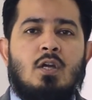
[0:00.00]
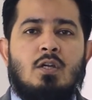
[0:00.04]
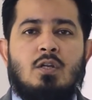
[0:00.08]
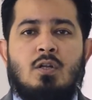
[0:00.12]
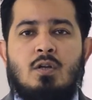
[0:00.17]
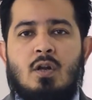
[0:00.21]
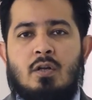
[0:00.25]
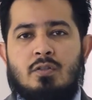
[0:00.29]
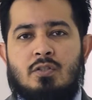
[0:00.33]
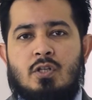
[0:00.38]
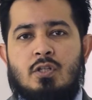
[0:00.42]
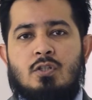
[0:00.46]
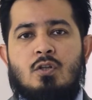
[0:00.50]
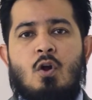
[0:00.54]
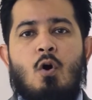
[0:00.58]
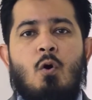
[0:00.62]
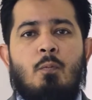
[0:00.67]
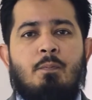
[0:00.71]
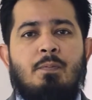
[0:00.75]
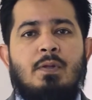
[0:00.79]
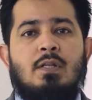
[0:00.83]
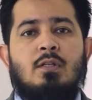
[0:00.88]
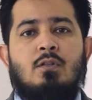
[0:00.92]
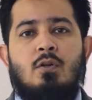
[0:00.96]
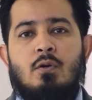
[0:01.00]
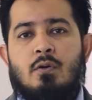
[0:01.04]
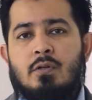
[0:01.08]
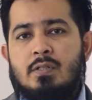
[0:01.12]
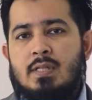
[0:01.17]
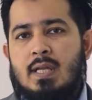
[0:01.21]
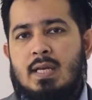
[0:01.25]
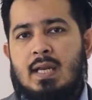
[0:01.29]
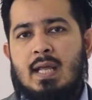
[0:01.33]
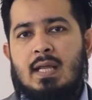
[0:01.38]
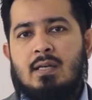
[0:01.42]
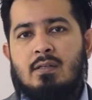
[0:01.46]
you're not just opening
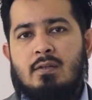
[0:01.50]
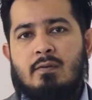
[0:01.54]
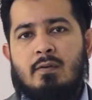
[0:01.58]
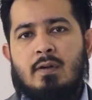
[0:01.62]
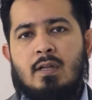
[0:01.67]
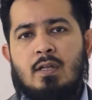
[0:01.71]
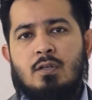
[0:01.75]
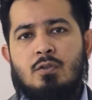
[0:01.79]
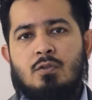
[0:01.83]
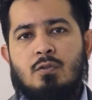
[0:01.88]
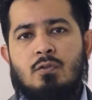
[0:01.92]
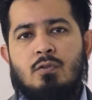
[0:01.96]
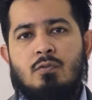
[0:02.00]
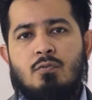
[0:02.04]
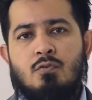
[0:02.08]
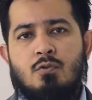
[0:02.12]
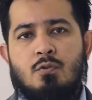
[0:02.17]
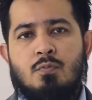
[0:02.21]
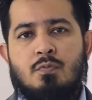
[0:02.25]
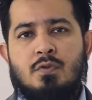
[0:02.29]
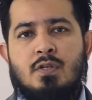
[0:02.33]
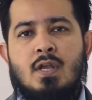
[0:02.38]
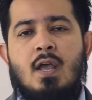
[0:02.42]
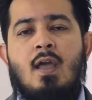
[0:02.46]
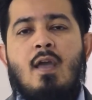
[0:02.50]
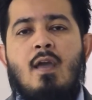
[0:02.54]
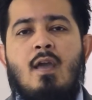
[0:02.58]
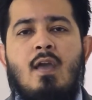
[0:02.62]
doors and entering into the rooms.